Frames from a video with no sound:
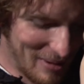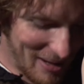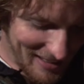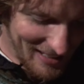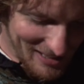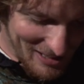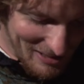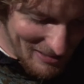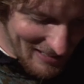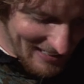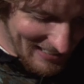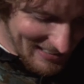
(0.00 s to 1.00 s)
who see the
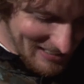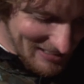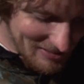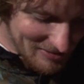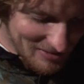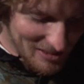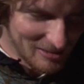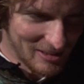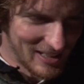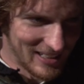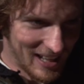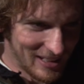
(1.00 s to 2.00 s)
play as you do, and,
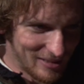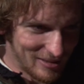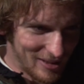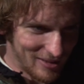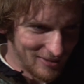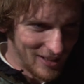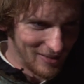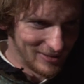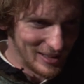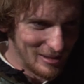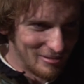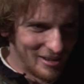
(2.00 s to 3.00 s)
I think they're in the majority,
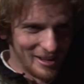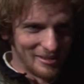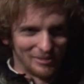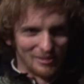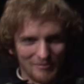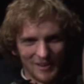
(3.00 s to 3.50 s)
so you're probably